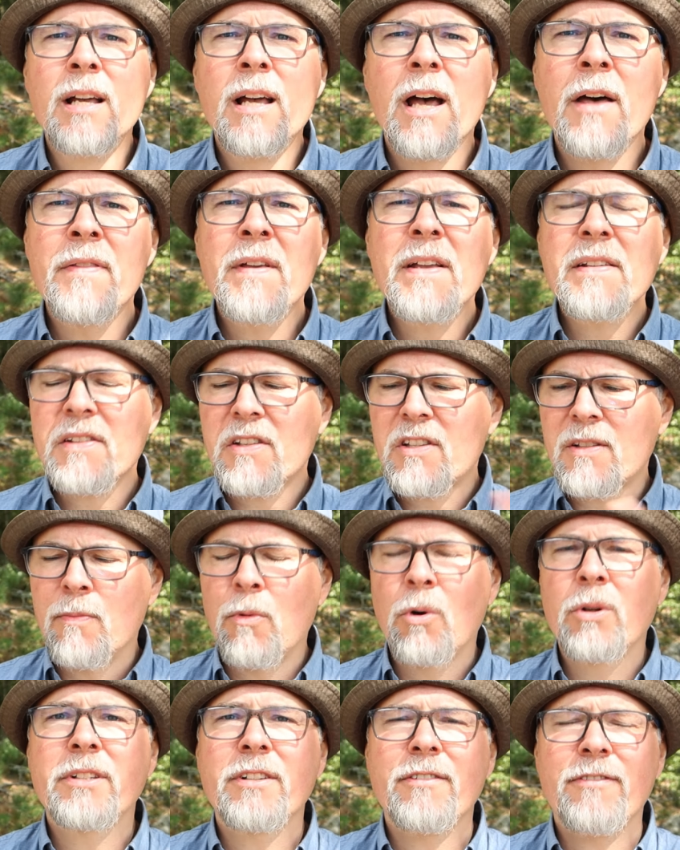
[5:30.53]
And these
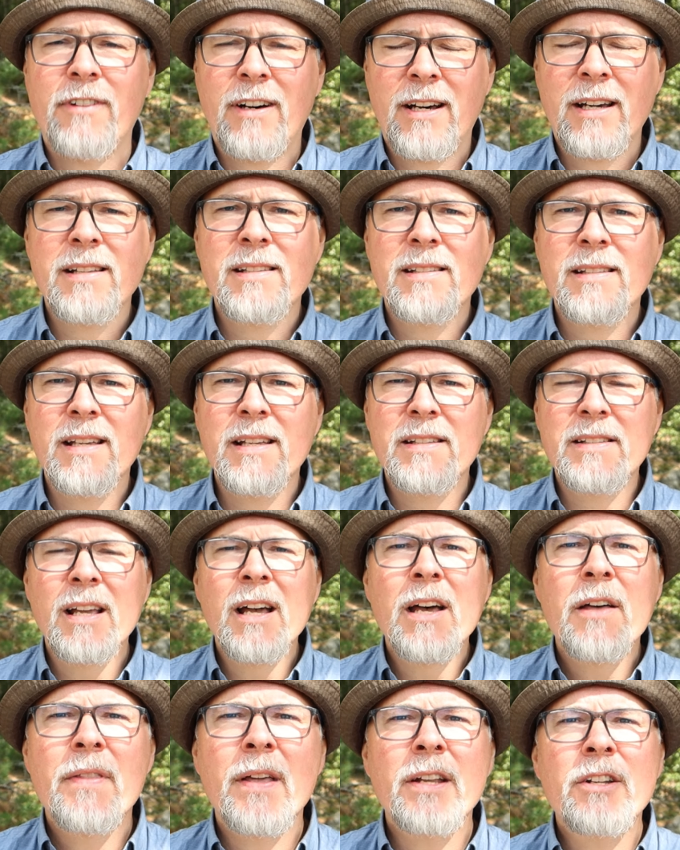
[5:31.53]
small devices,
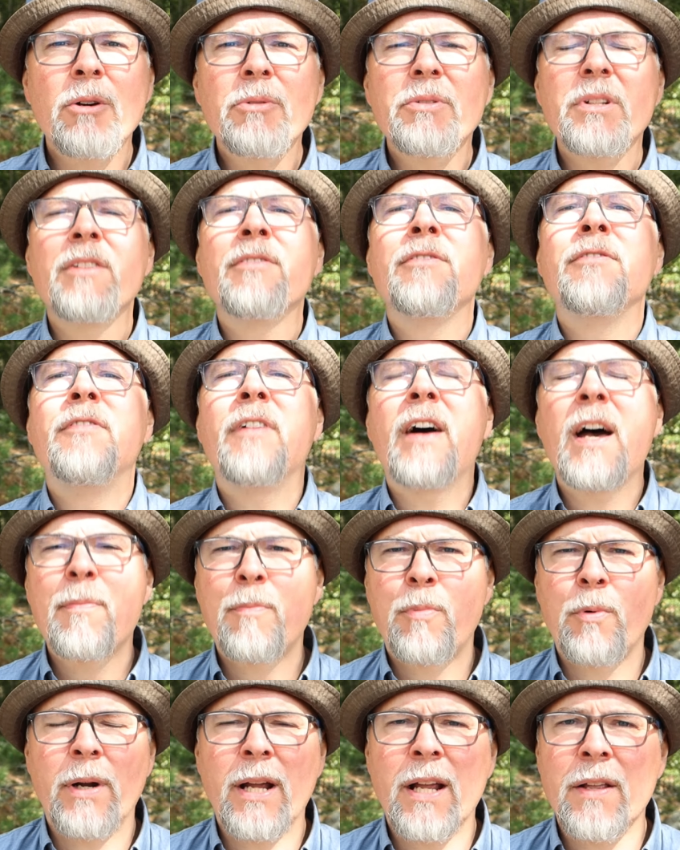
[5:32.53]
they don't
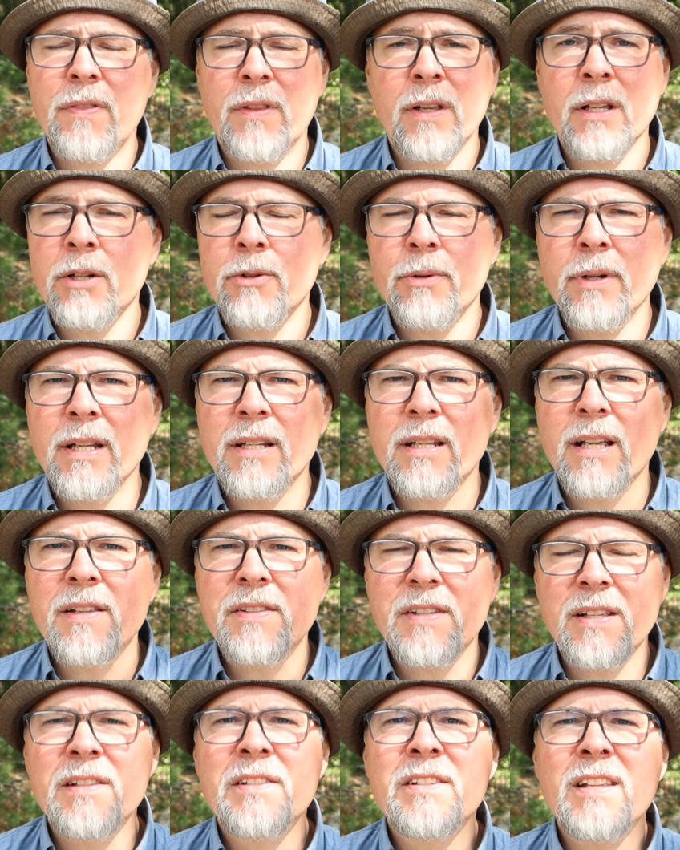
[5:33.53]
evaporate the
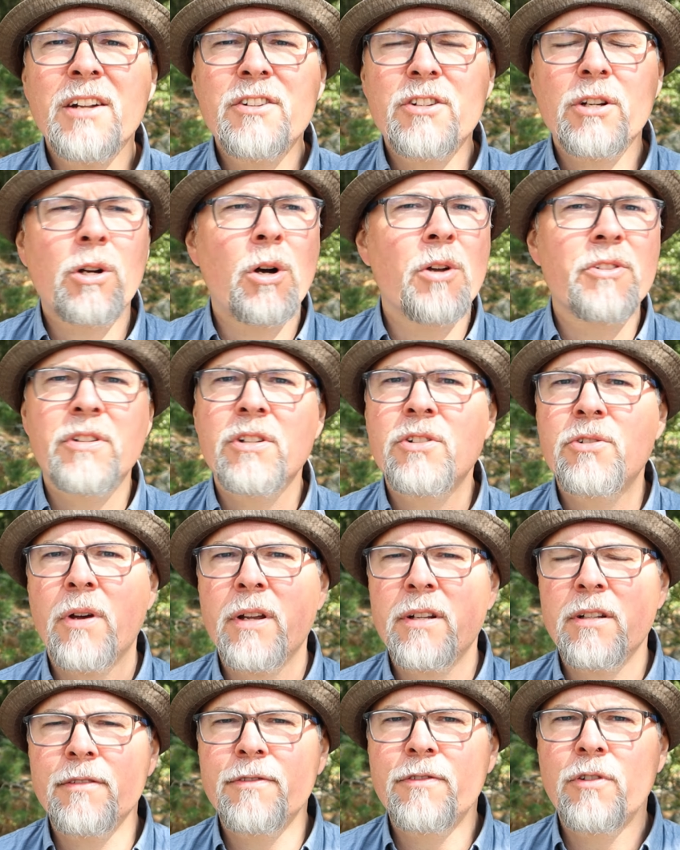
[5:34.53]
ingredients in such a
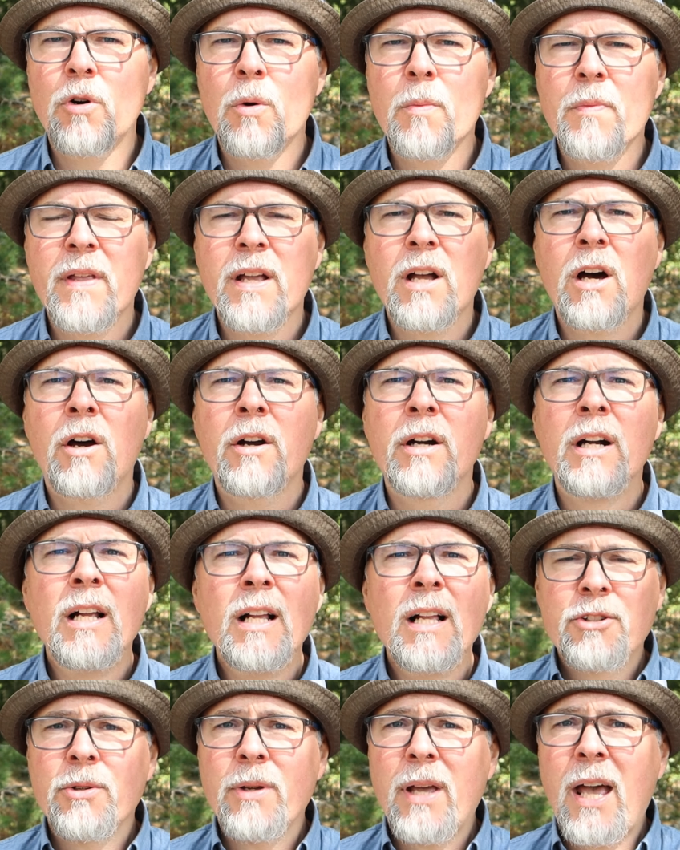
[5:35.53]
concentrated form they are
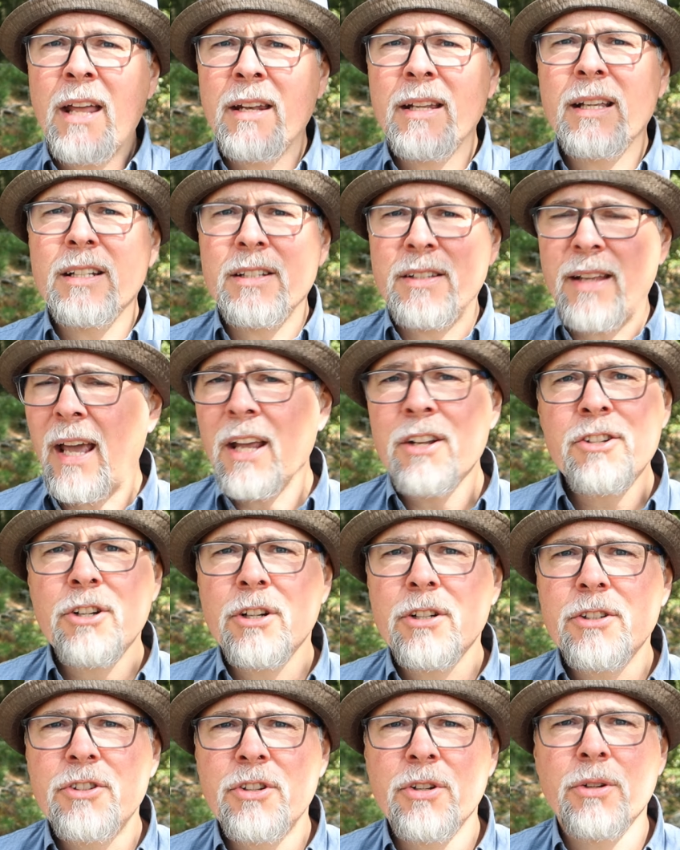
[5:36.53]
to any
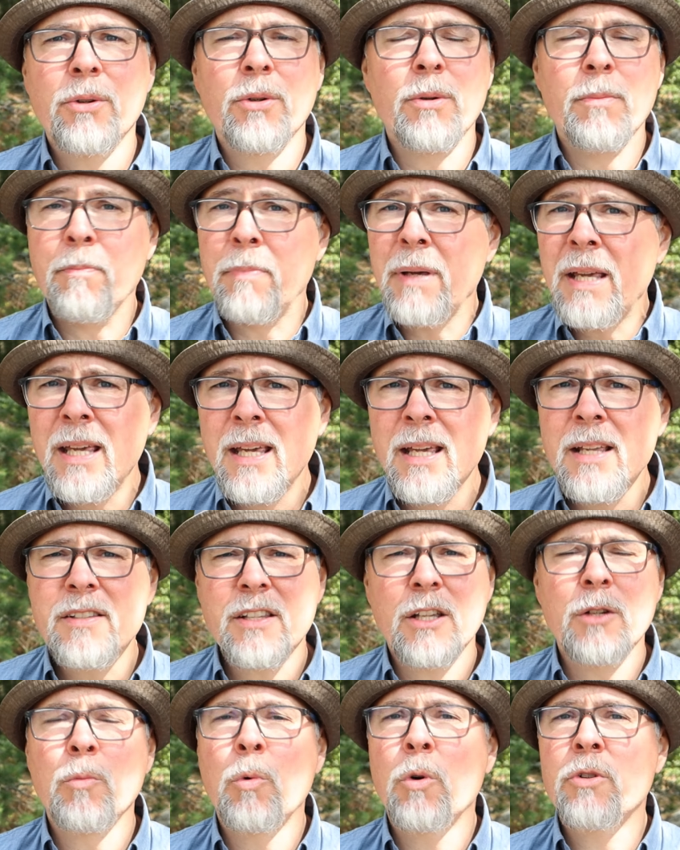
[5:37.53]
danger to
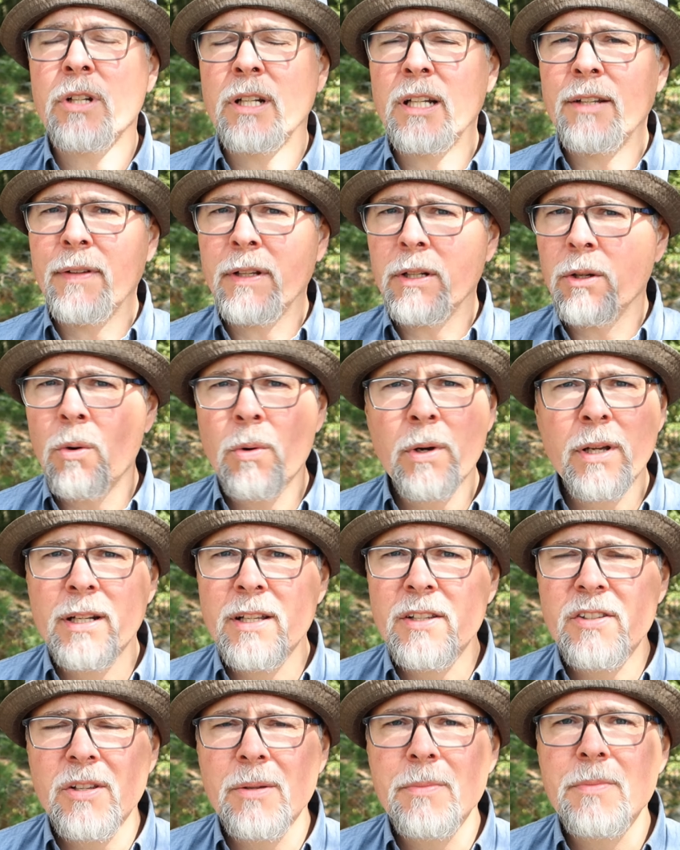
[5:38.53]
bees and water-living
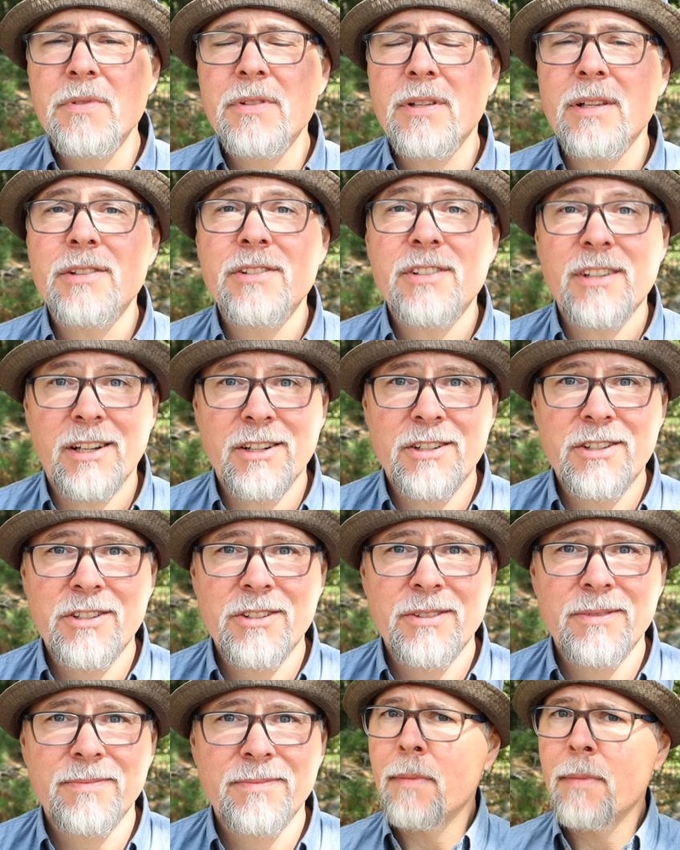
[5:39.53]
organisms and such.